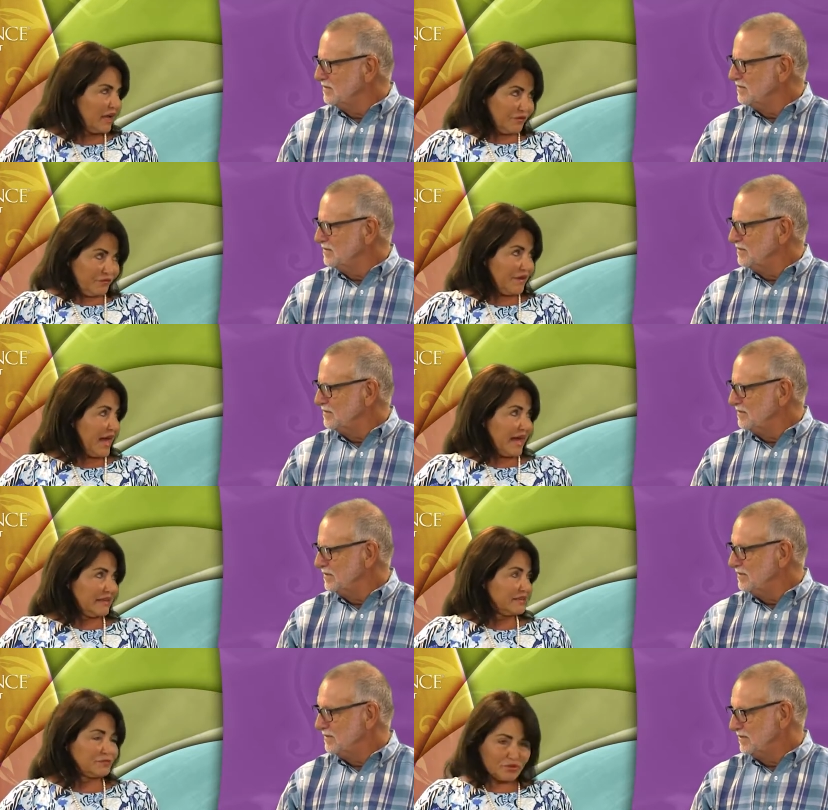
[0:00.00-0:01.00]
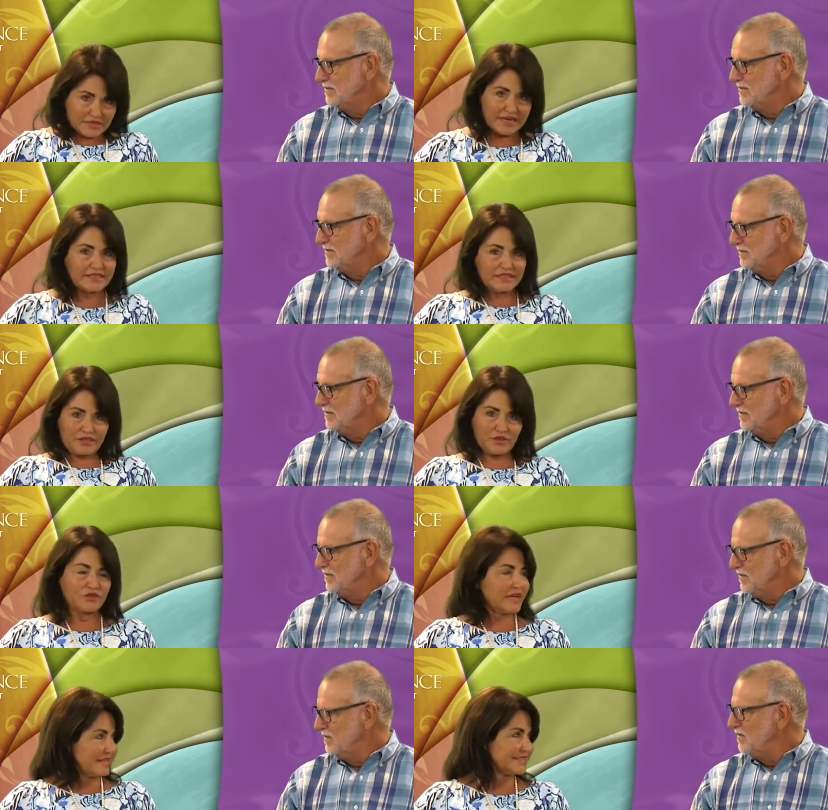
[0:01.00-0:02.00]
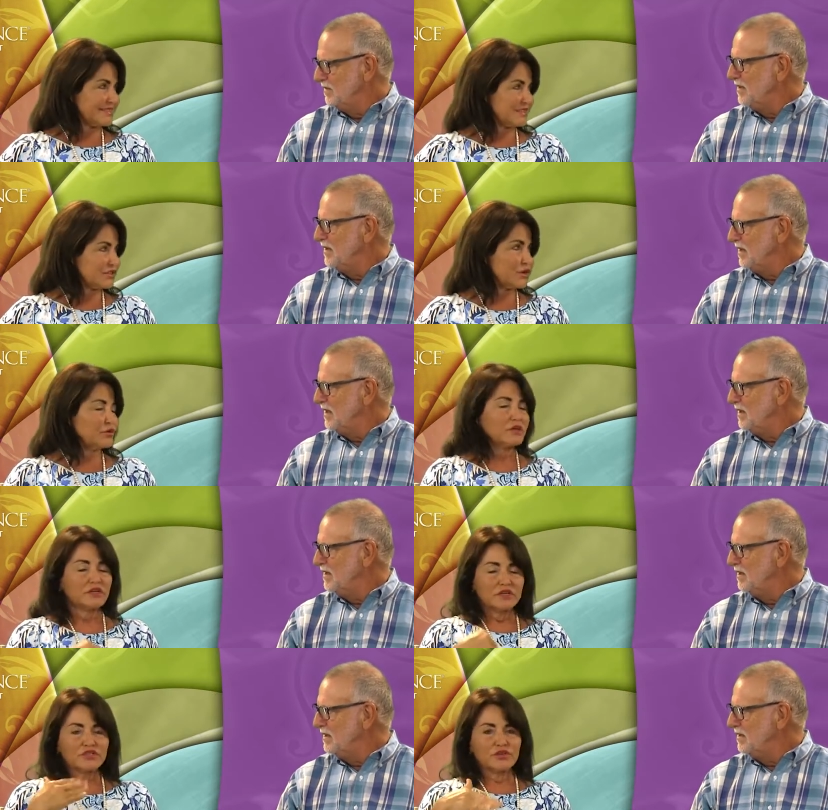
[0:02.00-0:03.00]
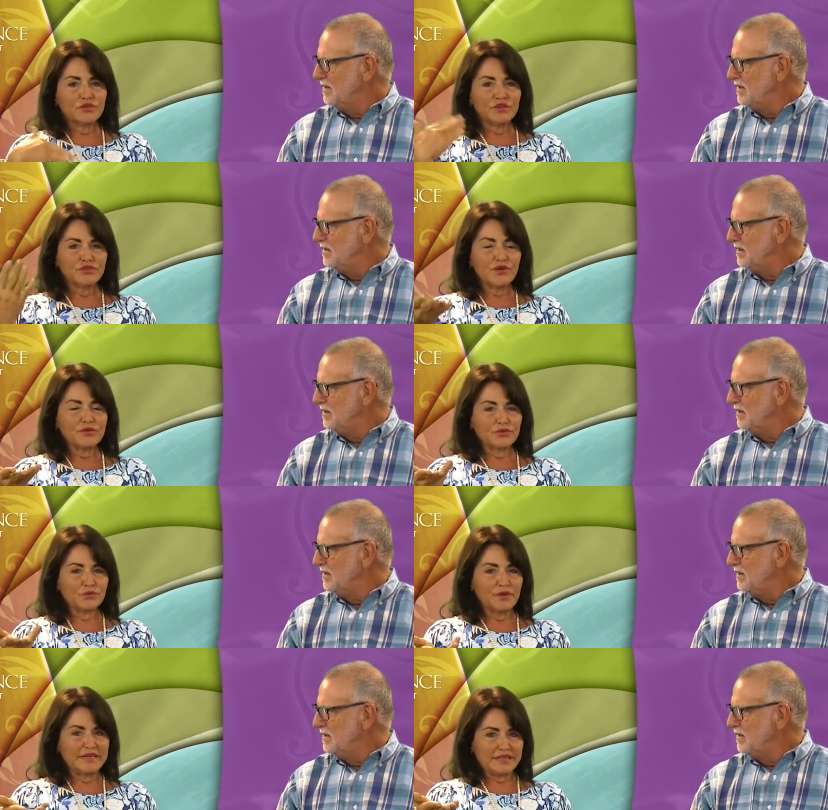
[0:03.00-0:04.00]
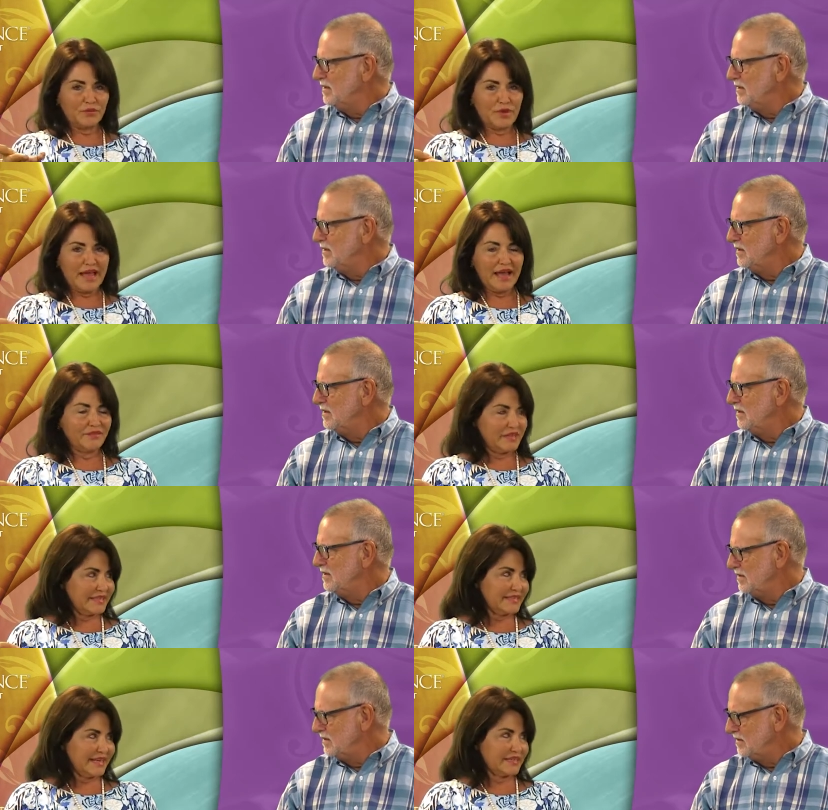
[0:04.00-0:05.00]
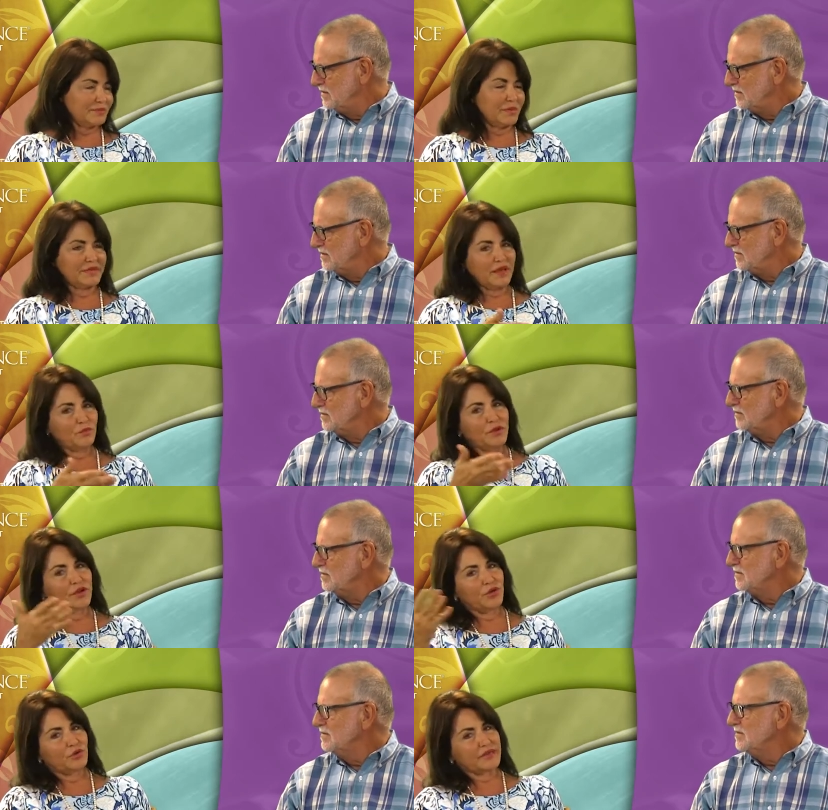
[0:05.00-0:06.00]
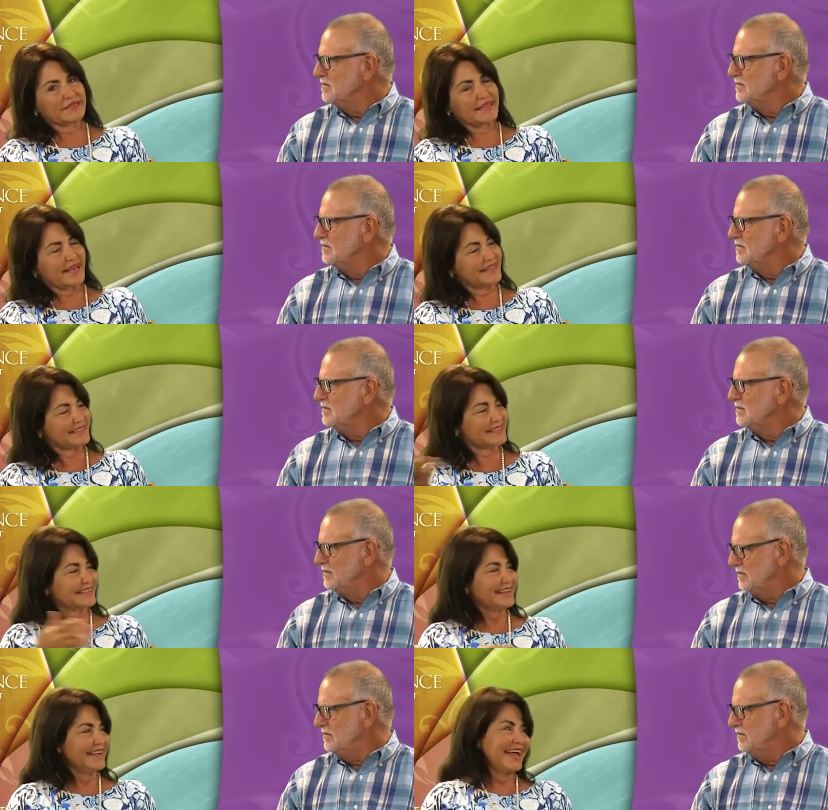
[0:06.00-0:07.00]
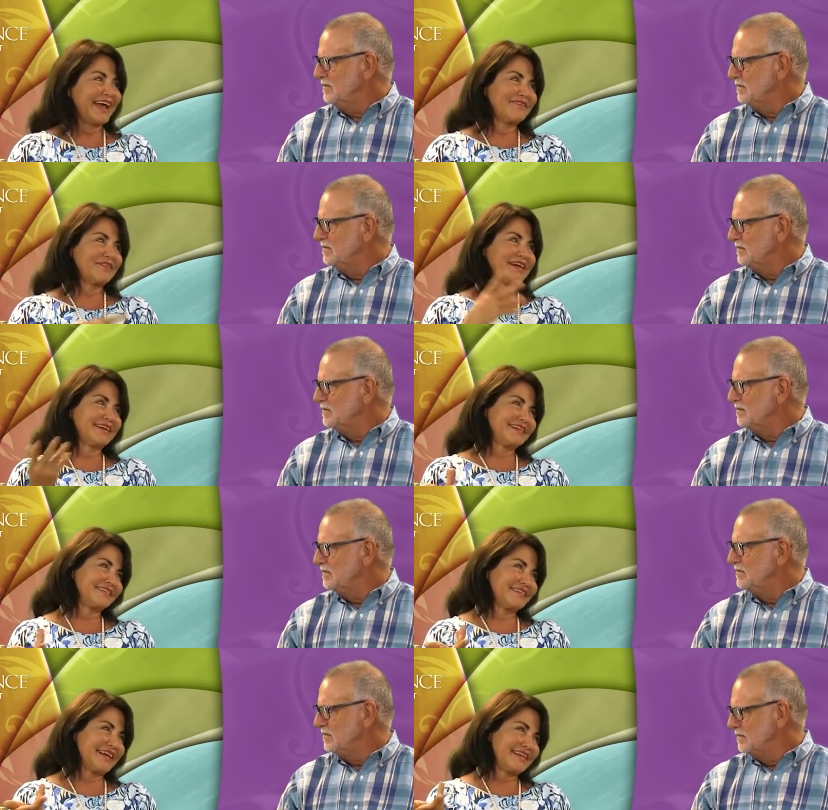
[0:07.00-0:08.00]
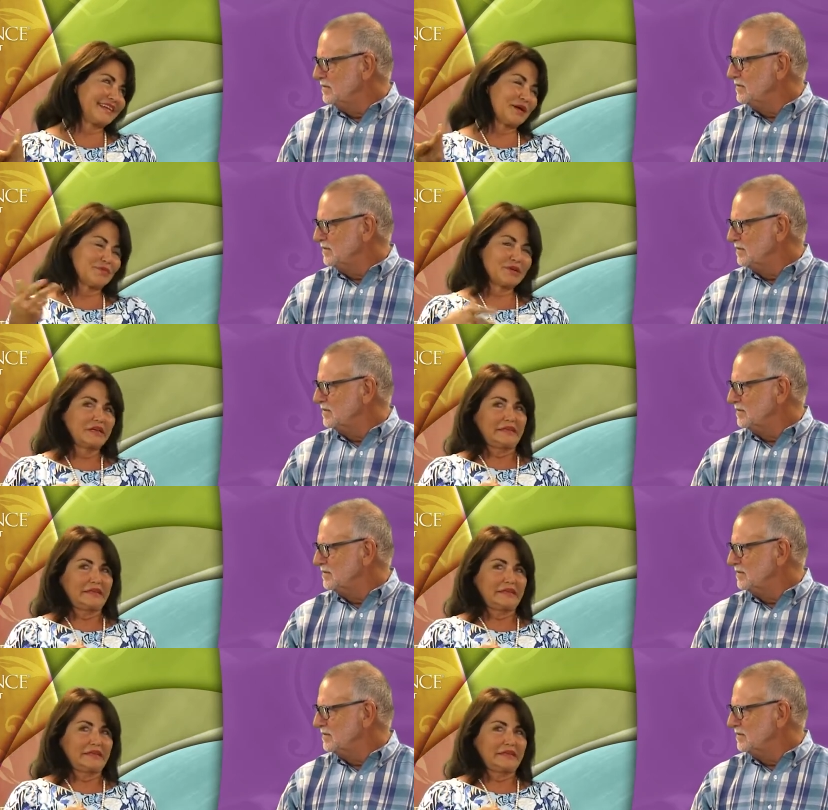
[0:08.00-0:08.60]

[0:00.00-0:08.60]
Speaker 1: of fat protecting your intestines. So, yeah. so there's always a reason we have these things, but then we go to excess mm-hmm. and we end up